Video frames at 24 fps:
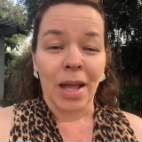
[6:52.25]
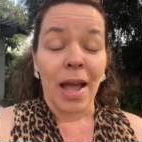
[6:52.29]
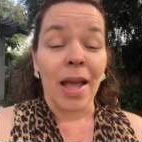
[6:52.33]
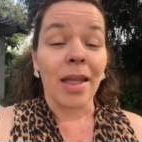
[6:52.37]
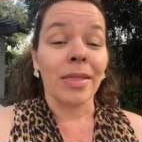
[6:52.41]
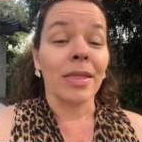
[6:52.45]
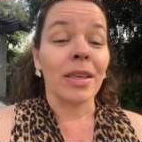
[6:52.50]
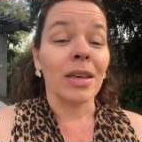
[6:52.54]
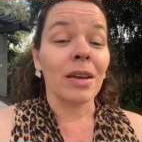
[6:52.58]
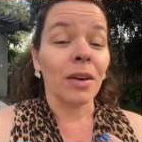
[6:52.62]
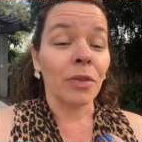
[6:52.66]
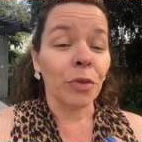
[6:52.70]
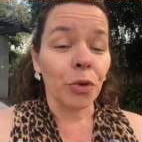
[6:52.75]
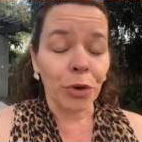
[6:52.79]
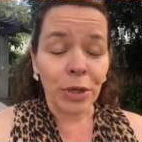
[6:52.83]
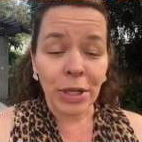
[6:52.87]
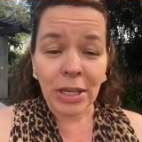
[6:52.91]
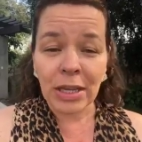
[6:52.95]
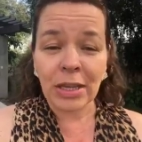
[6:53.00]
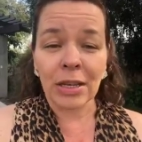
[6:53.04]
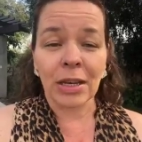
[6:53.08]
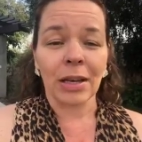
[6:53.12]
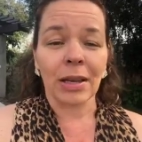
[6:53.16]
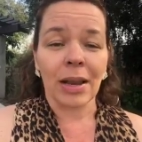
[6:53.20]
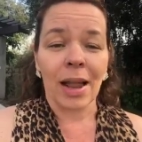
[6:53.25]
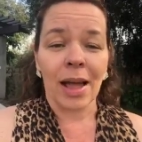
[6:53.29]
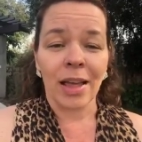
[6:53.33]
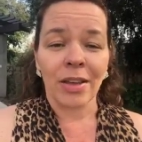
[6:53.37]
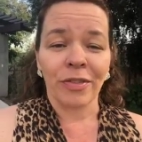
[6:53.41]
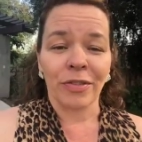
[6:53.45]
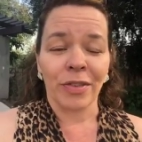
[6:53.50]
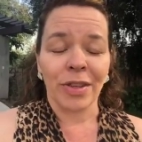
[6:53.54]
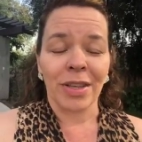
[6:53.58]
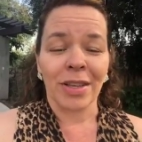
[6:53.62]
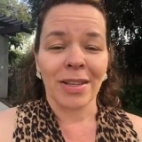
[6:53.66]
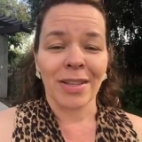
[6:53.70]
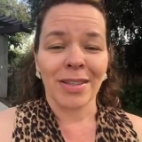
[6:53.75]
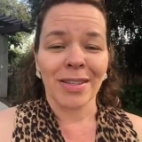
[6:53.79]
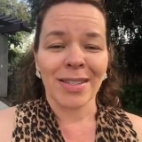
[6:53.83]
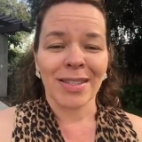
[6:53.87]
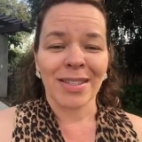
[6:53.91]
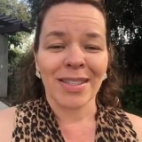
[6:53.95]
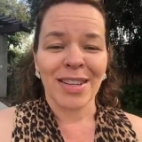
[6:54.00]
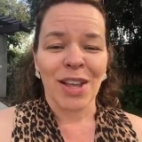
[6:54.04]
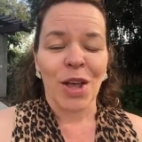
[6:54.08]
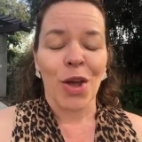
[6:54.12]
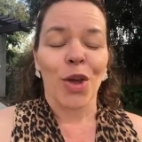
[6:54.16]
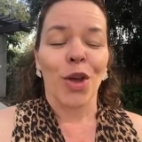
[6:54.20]
And the other key to life
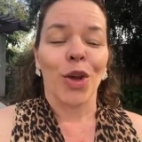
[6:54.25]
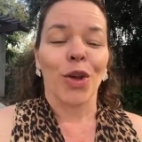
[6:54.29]
is